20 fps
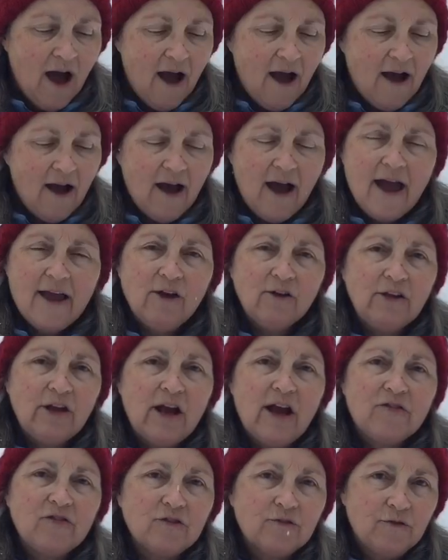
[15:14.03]
I only
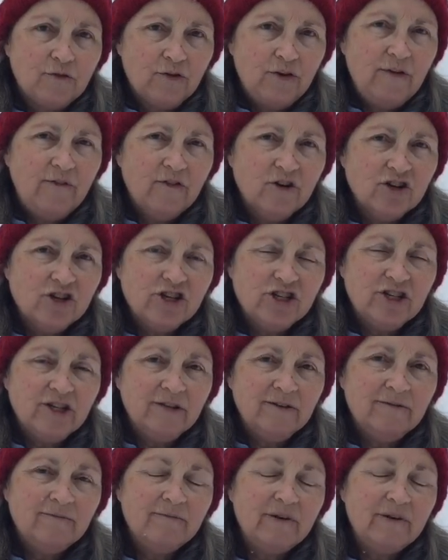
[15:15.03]
got the free version,